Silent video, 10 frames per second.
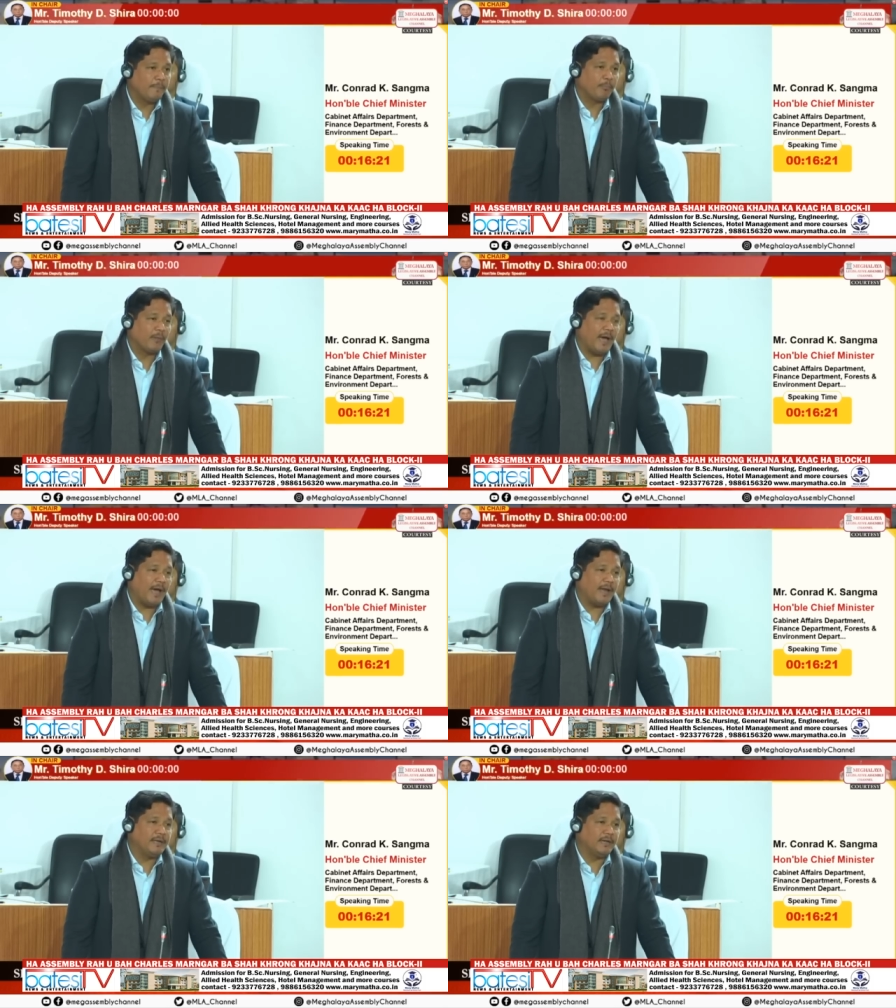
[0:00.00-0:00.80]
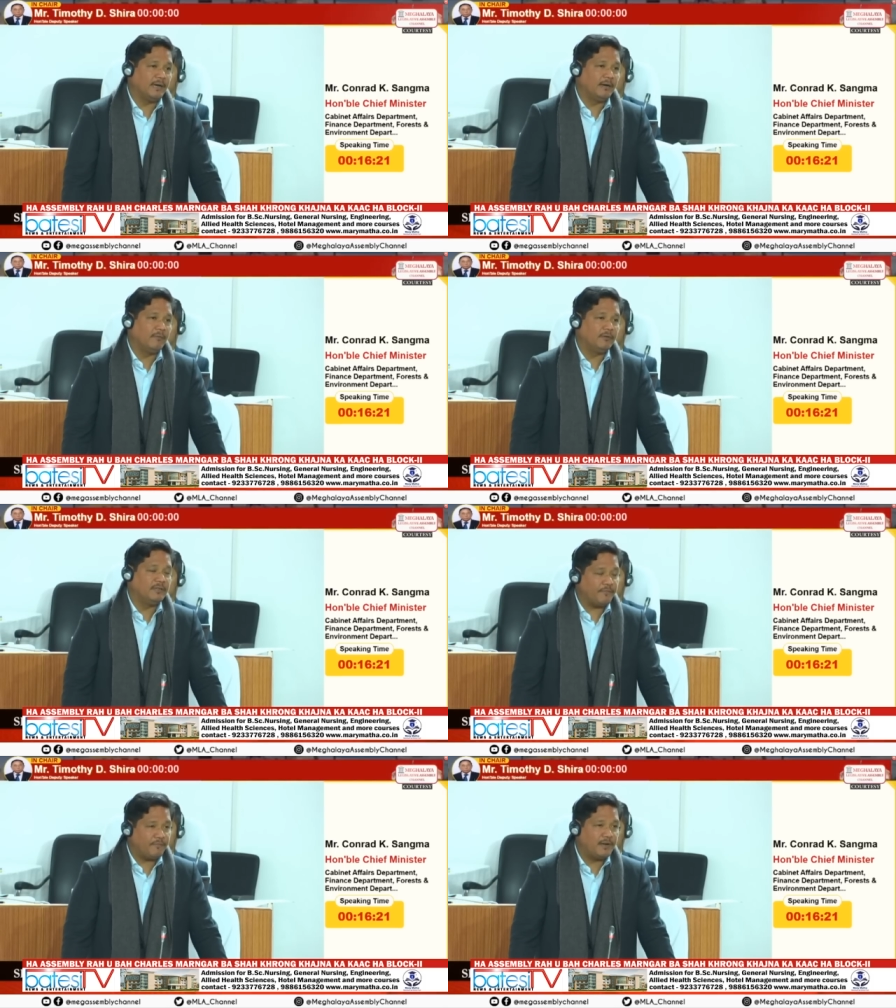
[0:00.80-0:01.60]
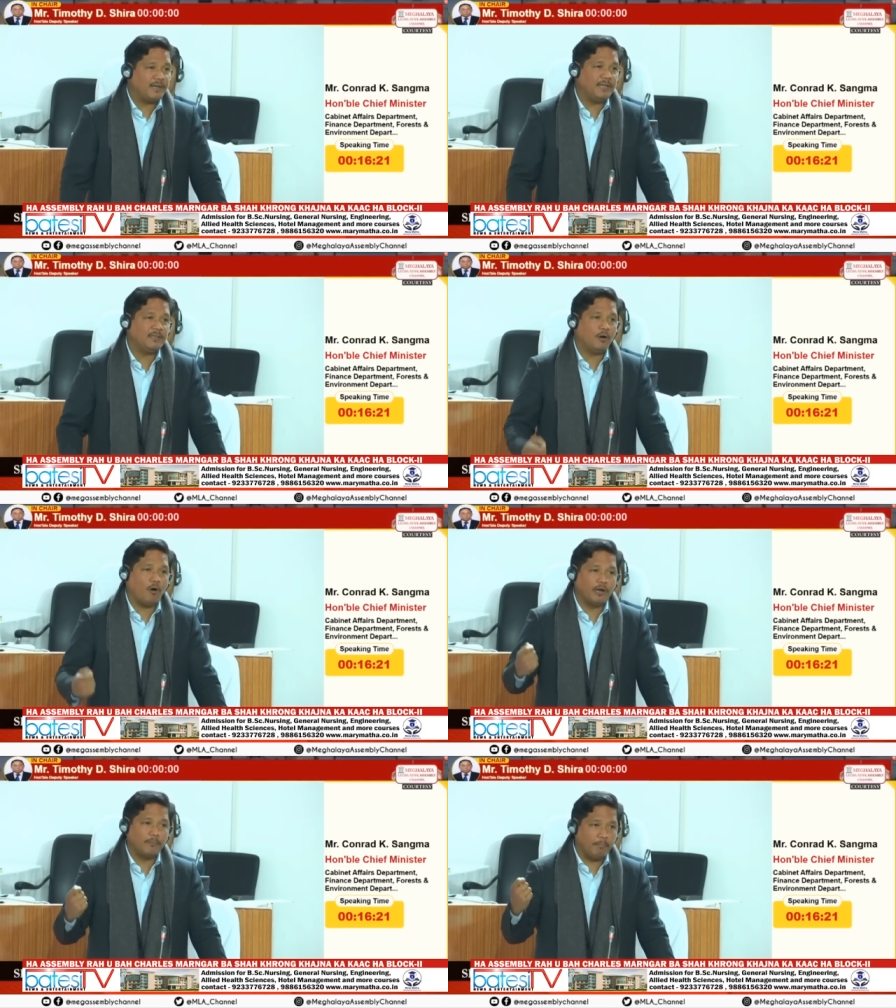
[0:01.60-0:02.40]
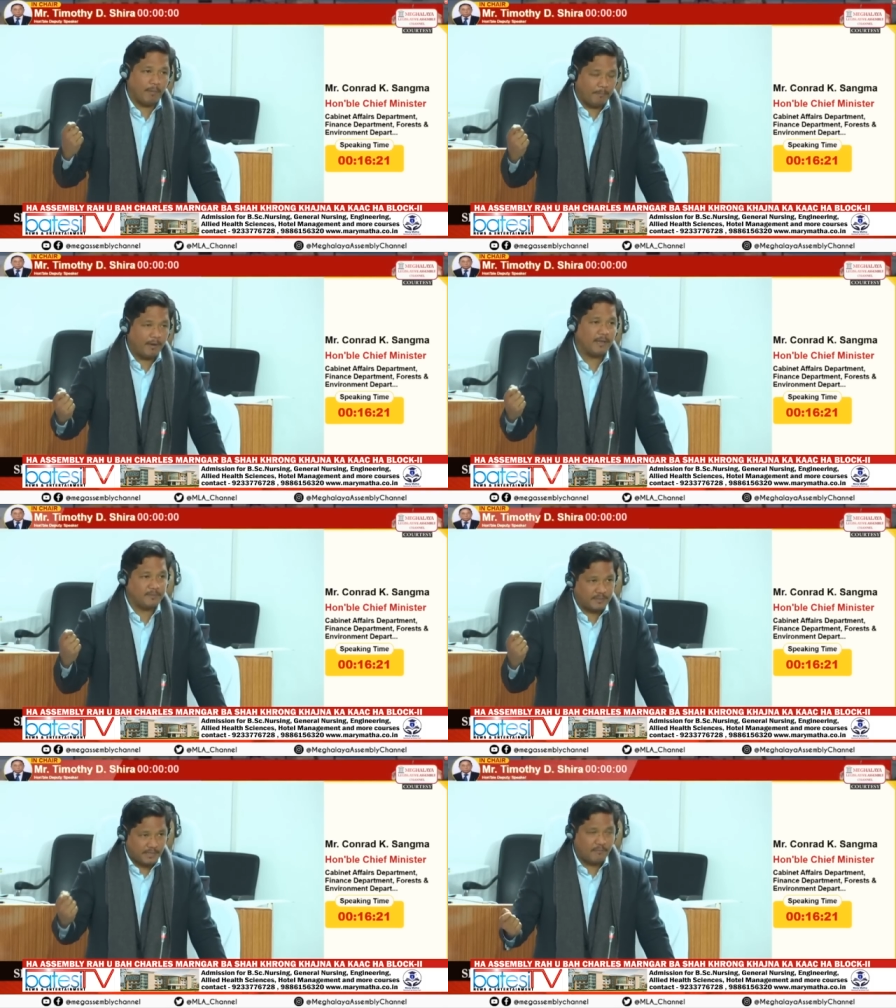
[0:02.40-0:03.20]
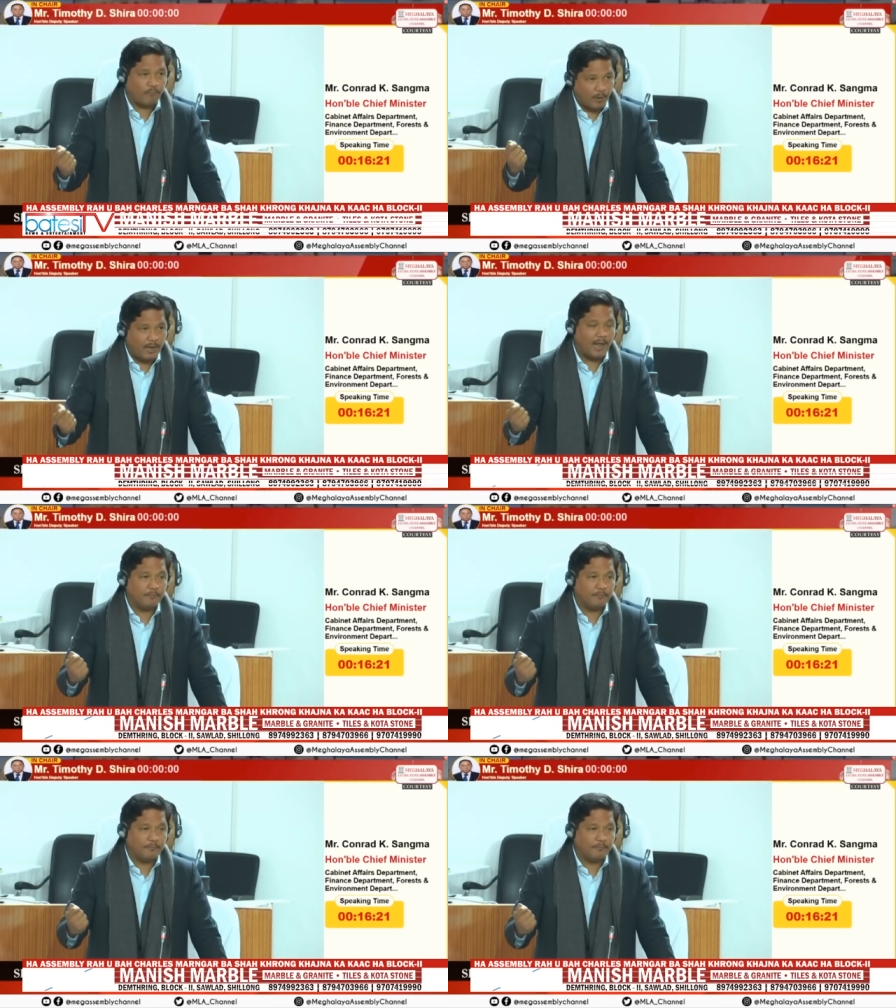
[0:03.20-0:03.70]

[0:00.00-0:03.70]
And definitely the Honorable Member himself will,